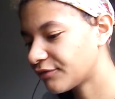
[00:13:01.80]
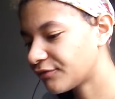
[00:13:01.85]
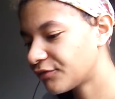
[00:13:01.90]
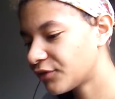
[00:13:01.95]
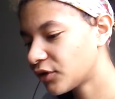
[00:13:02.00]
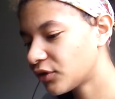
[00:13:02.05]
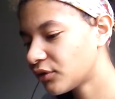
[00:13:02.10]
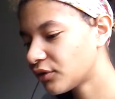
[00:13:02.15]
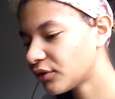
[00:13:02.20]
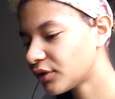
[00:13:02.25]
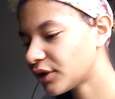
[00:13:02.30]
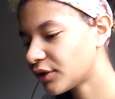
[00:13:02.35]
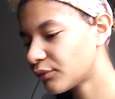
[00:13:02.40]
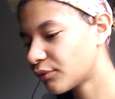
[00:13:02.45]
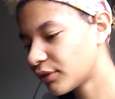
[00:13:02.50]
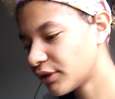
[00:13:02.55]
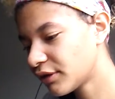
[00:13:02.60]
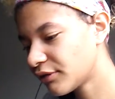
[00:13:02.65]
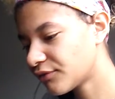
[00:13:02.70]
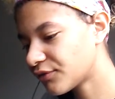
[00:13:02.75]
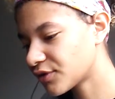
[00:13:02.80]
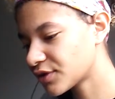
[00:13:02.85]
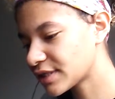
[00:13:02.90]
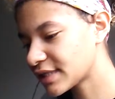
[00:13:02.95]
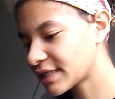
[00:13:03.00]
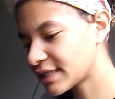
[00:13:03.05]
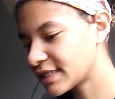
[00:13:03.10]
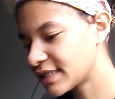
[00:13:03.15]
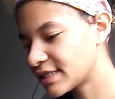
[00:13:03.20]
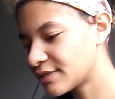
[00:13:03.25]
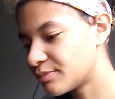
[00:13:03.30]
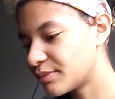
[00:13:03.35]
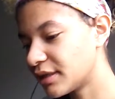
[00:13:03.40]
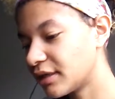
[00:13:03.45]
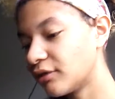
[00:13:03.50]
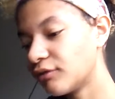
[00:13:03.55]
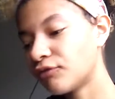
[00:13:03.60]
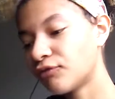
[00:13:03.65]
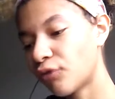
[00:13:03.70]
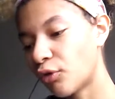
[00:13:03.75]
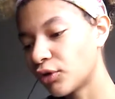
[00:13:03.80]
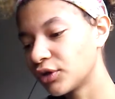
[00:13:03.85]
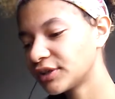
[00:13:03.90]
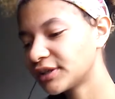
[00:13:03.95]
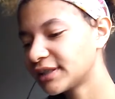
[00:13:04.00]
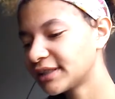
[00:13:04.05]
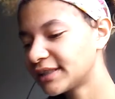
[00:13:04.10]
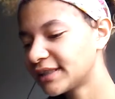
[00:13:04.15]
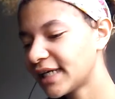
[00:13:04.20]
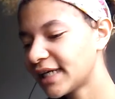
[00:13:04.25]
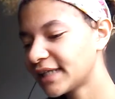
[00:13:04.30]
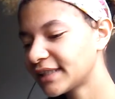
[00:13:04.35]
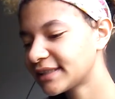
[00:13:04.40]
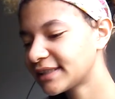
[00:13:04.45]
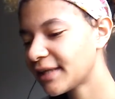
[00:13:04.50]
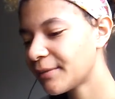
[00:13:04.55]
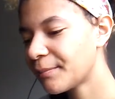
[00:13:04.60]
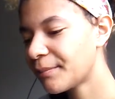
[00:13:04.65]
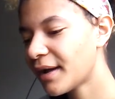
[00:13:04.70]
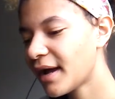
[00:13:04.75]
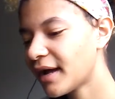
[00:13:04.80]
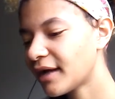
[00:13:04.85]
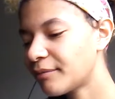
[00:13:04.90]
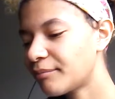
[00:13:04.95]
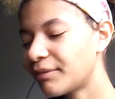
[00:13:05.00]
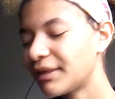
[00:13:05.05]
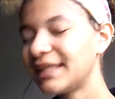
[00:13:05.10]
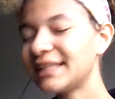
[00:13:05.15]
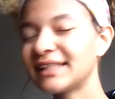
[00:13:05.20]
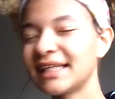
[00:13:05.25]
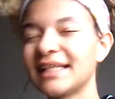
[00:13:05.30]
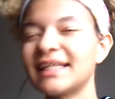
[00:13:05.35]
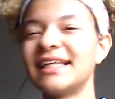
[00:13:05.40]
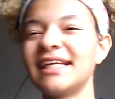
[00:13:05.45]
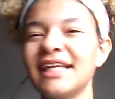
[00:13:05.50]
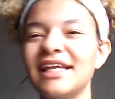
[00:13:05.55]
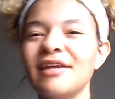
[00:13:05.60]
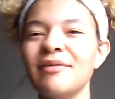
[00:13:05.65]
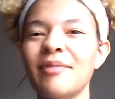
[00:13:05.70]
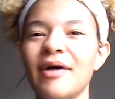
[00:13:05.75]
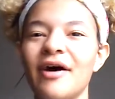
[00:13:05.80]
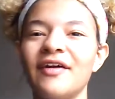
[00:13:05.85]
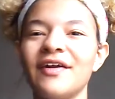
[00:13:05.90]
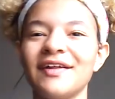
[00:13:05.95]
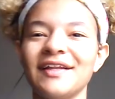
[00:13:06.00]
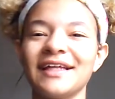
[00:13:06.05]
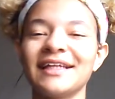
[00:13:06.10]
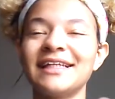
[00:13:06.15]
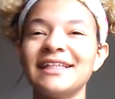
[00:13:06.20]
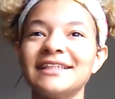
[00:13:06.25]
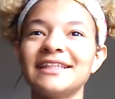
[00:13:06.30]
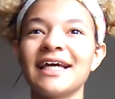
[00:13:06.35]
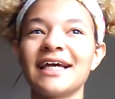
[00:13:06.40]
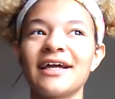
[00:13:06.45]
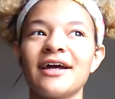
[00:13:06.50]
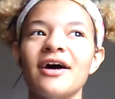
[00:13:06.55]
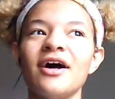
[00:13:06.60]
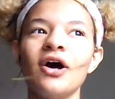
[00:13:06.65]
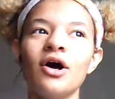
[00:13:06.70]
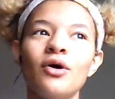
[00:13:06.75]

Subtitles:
feel he really feels like he's being forced to take a step back, but he's like giddy about it. Like he's like,